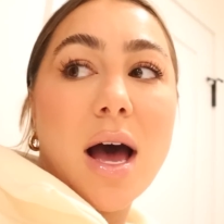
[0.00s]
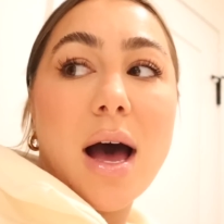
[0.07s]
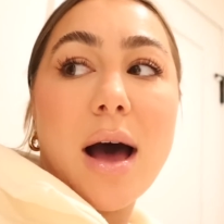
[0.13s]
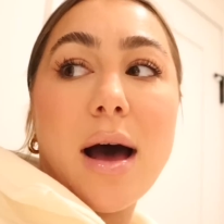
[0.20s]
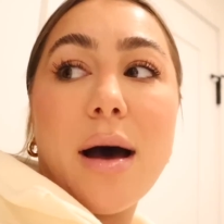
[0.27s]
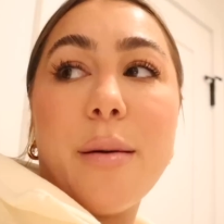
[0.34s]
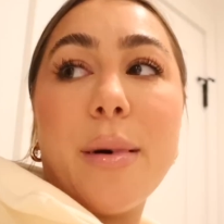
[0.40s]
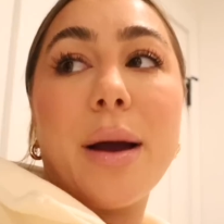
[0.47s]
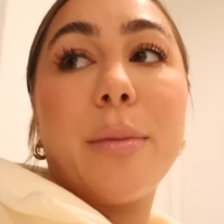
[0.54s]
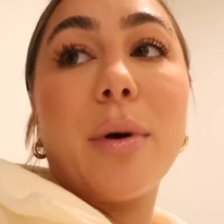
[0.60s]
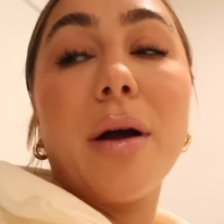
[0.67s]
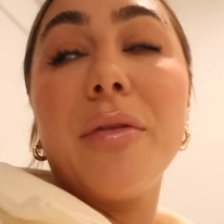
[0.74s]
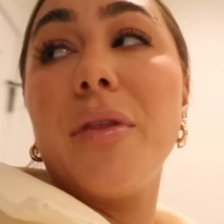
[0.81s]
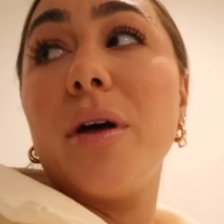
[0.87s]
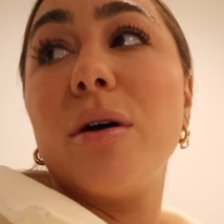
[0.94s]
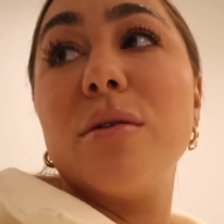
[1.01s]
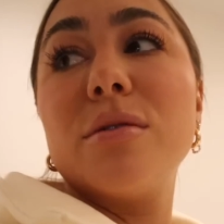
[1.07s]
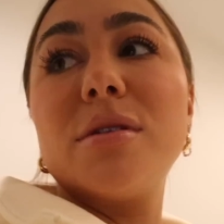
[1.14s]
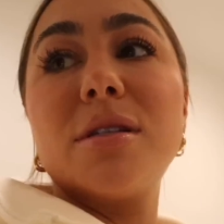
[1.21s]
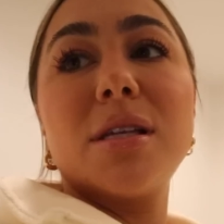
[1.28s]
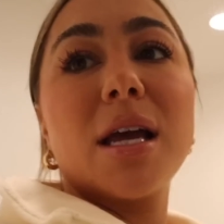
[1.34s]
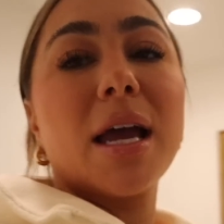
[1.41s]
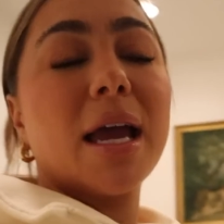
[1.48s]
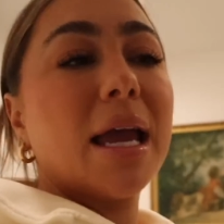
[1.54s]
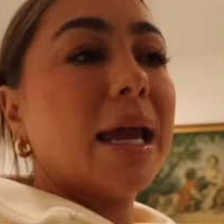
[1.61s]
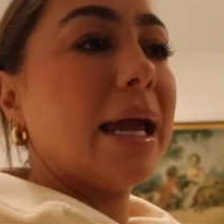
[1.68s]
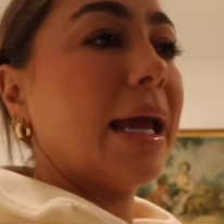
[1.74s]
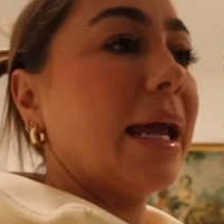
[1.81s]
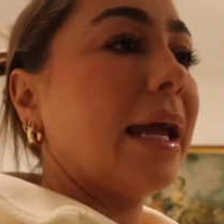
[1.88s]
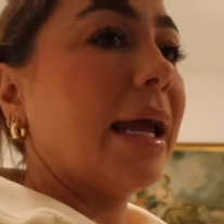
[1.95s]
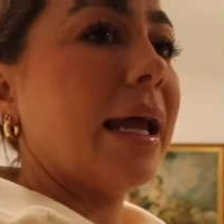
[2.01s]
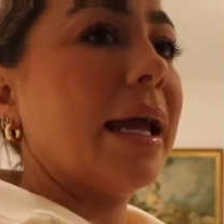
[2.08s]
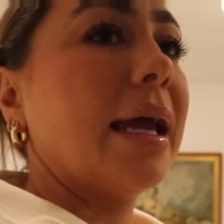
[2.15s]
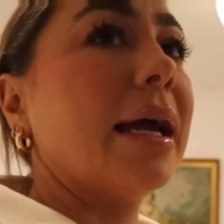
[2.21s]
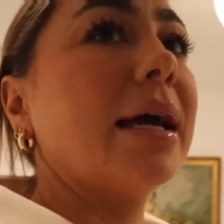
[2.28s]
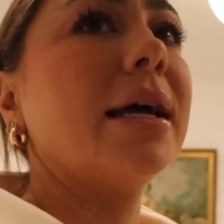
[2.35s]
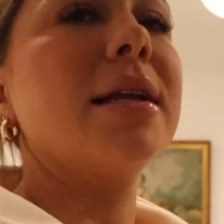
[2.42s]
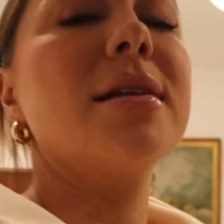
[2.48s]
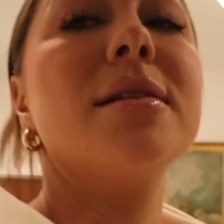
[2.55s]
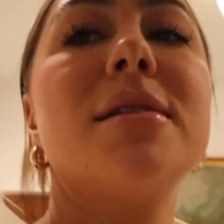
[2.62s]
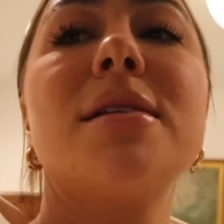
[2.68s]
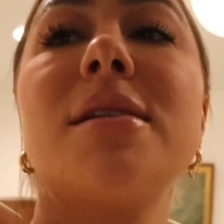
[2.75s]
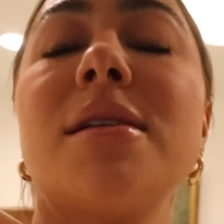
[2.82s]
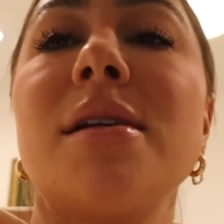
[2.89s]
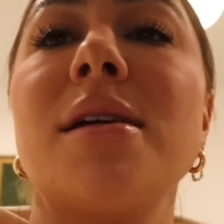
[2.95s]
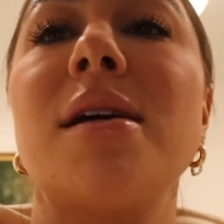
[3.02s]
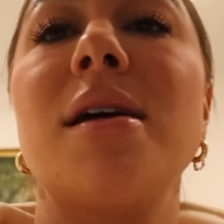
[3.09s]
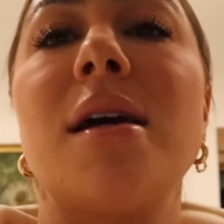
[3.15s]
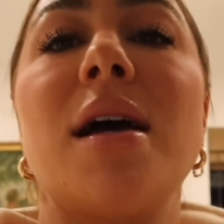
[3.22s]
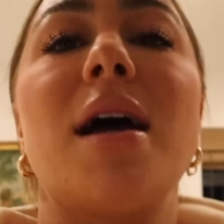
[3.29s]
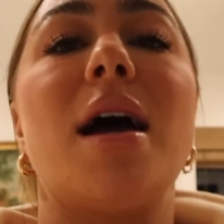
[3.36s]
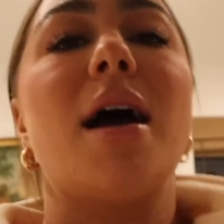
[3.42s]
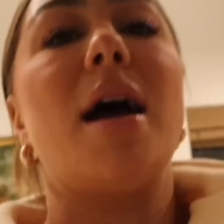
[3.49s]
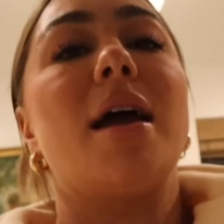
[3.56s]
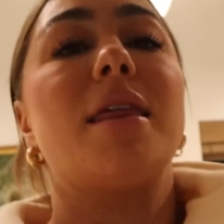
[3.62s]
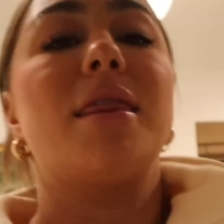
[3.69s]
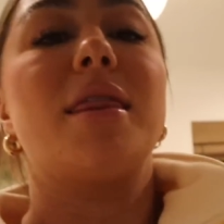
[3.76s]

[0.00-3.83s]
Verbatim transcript: I brought those, and I